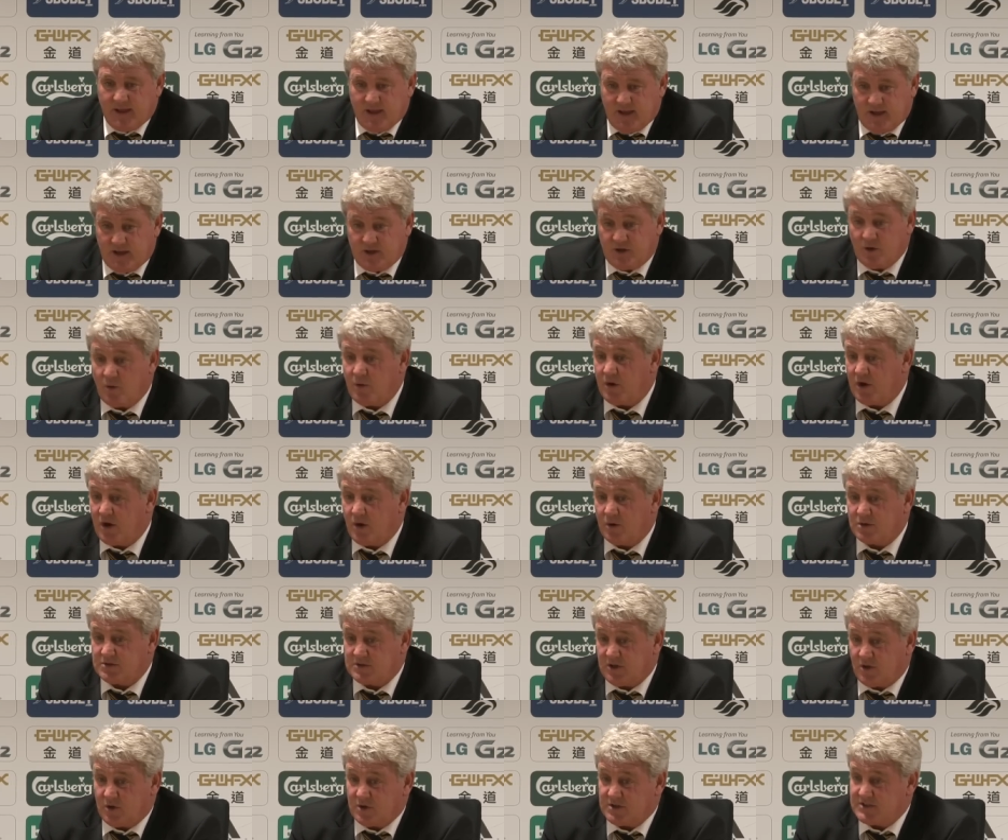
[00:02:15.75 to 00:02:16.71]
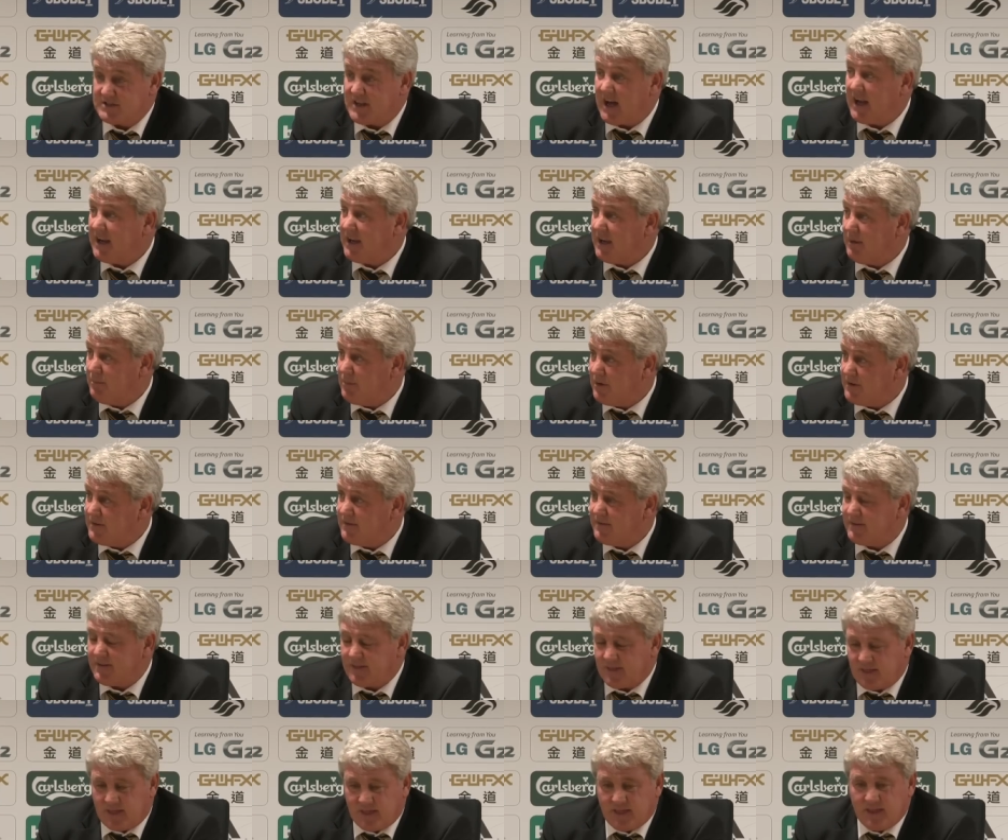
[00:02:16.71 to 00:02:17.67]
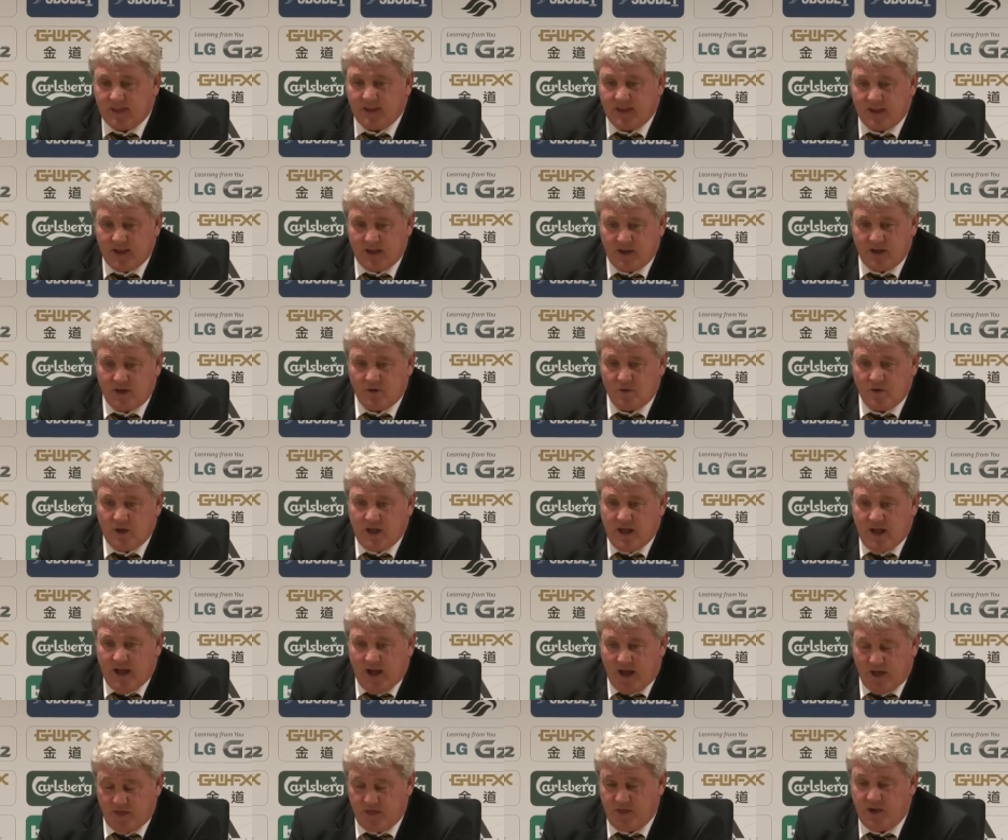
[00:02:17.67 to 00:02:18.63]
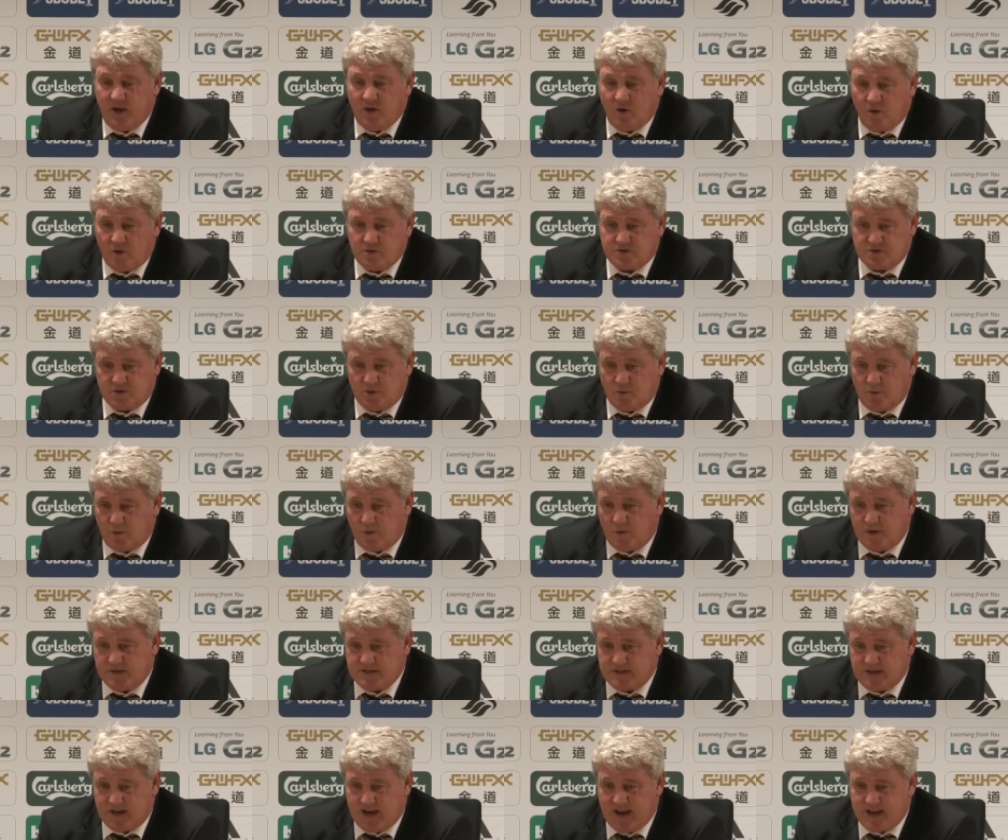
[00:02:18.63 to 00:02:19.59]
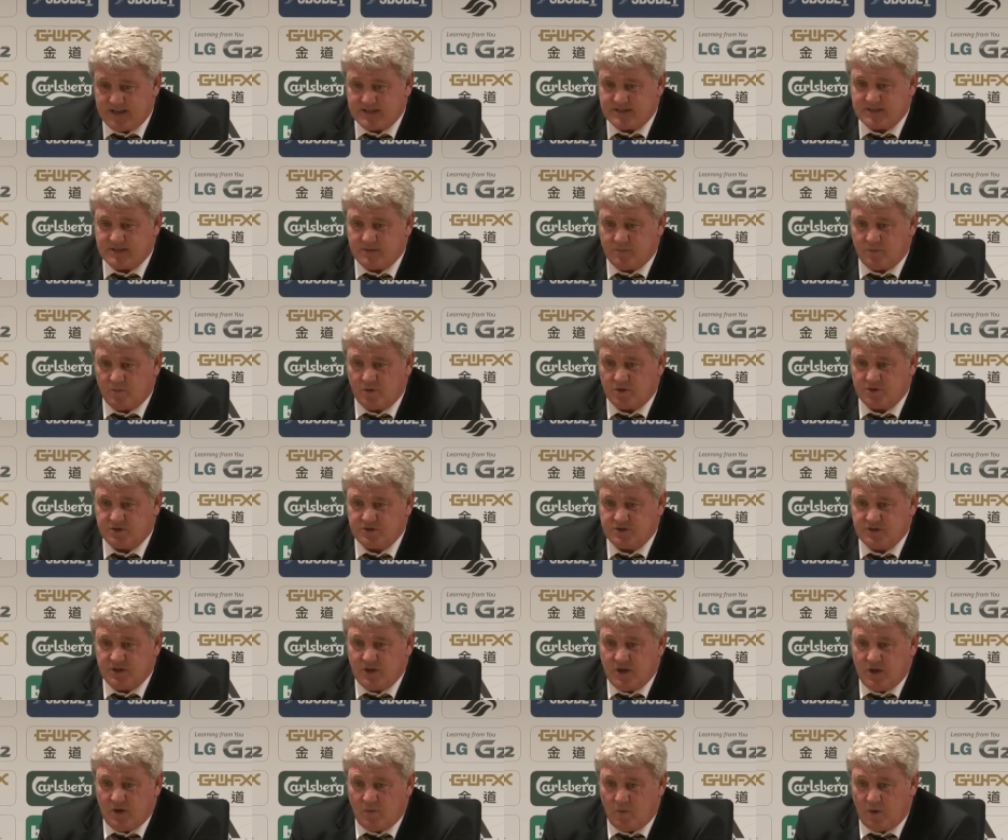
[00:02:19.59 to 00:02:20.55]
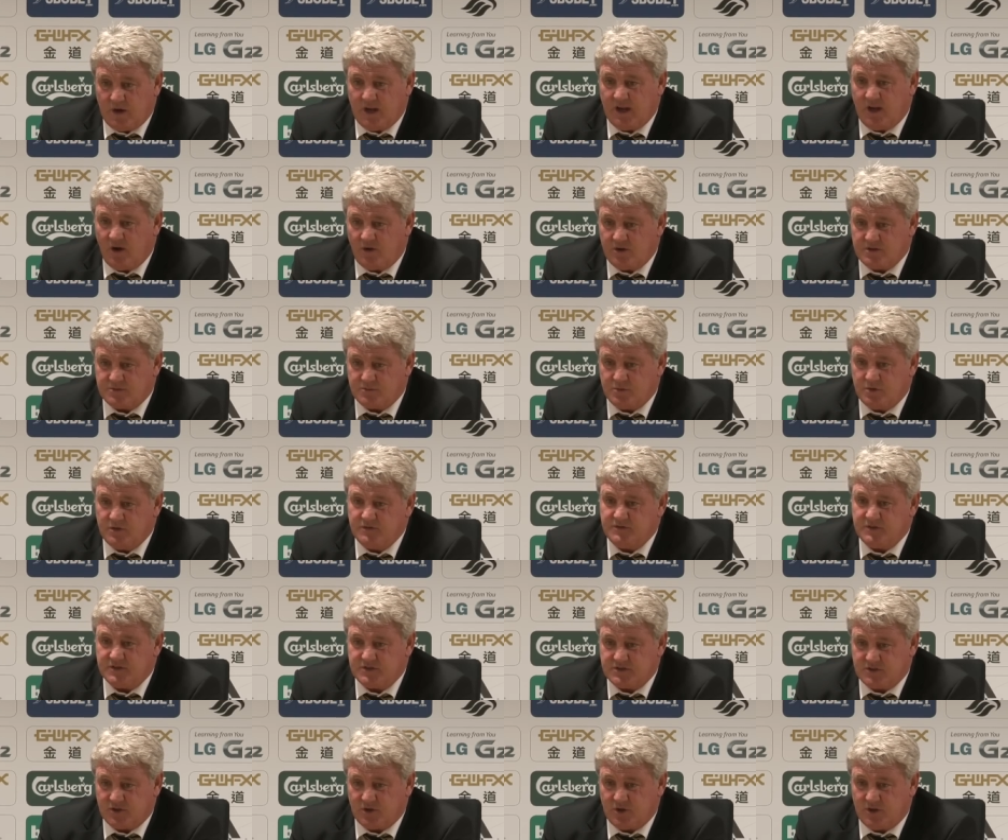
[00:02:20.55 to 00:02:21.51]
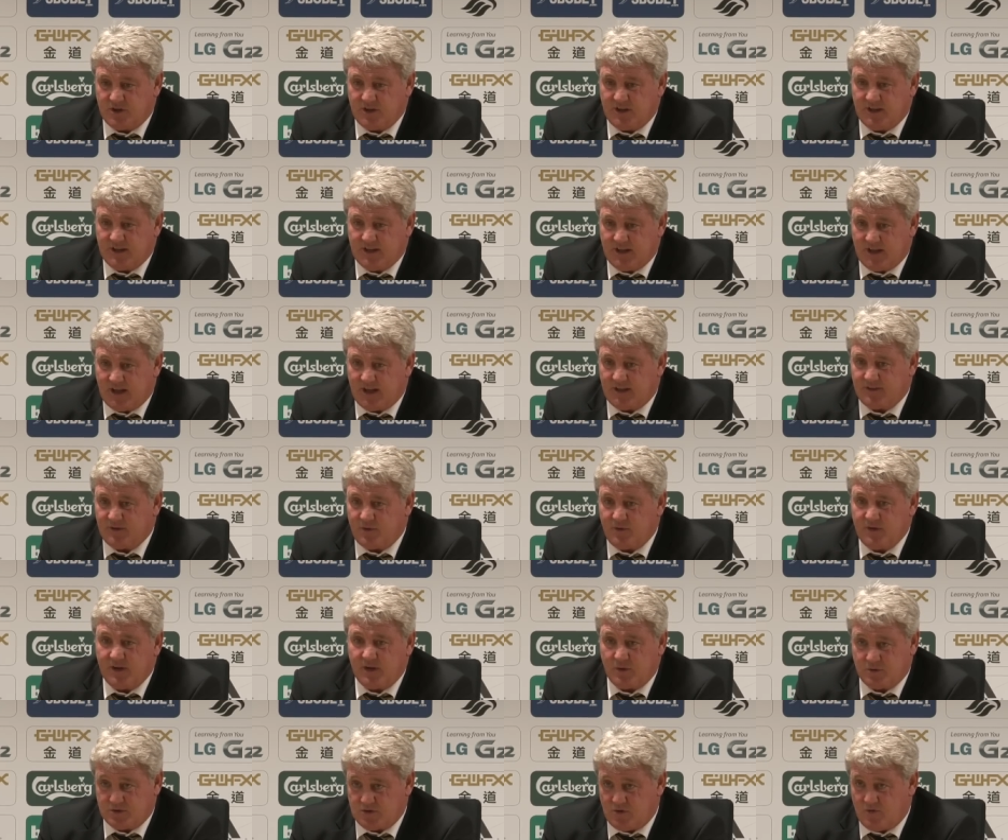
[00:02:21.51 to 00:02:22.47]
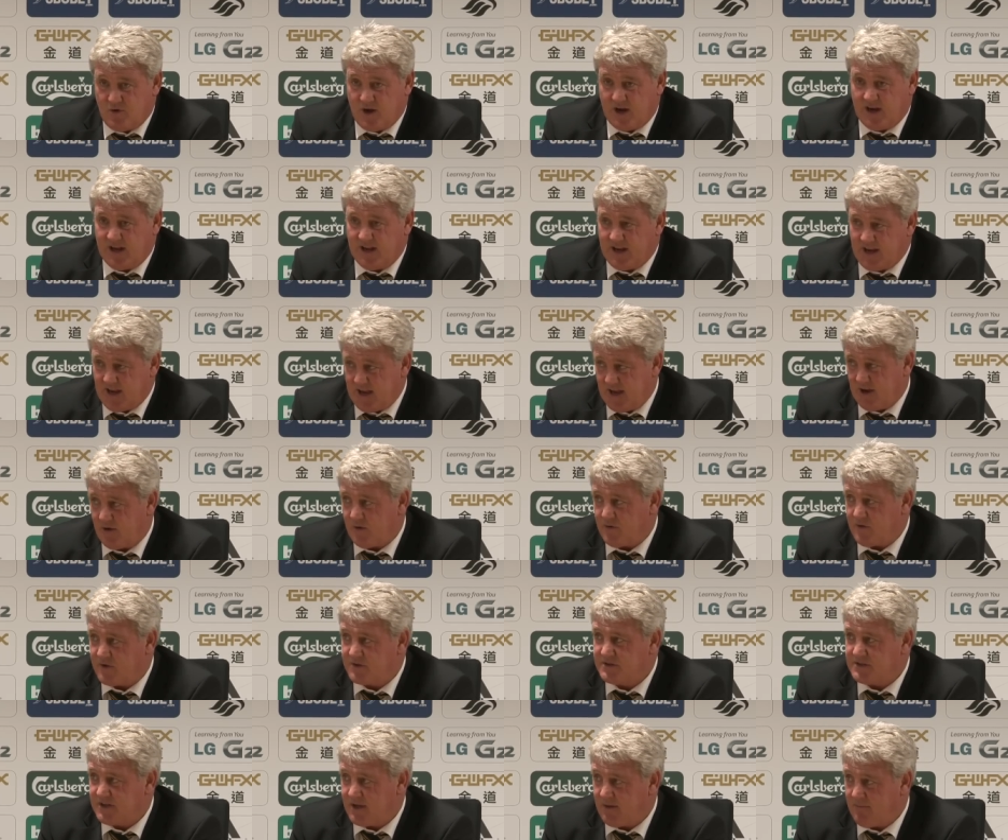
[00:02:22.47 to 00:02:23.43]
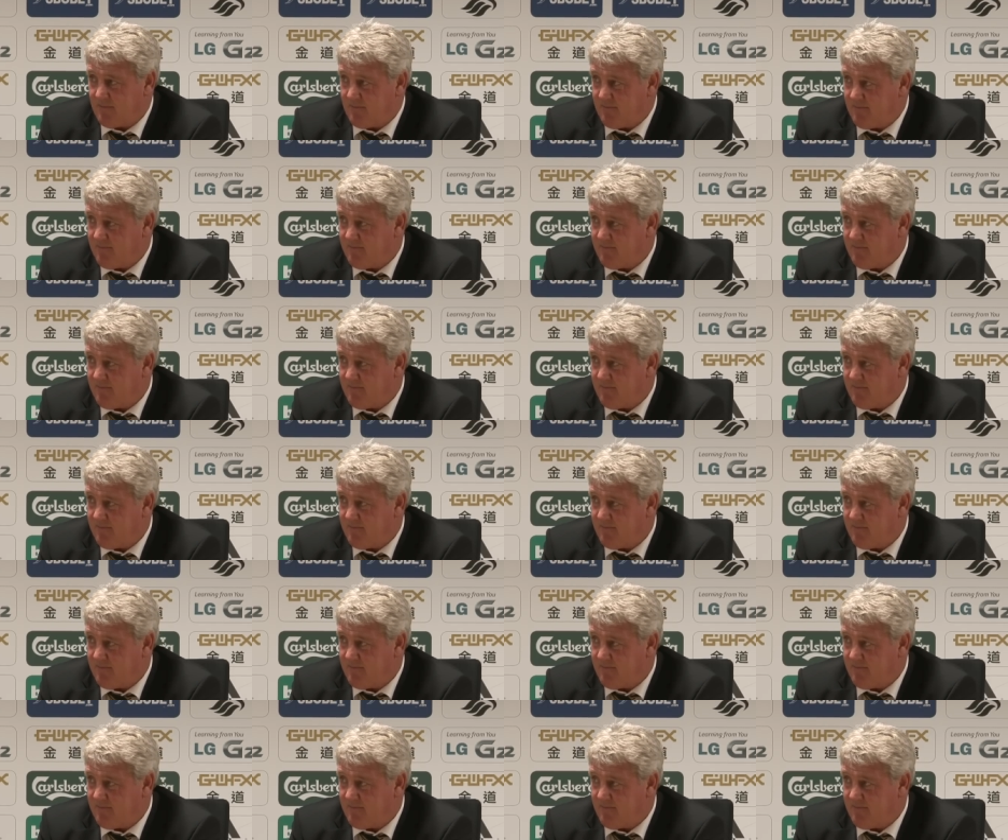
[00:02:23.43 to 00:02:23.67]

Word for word: you don't want to go as long as Danny, but you know, I think also what went against him was when he got his move to Sunderland. I don't think he was a regular here in the team,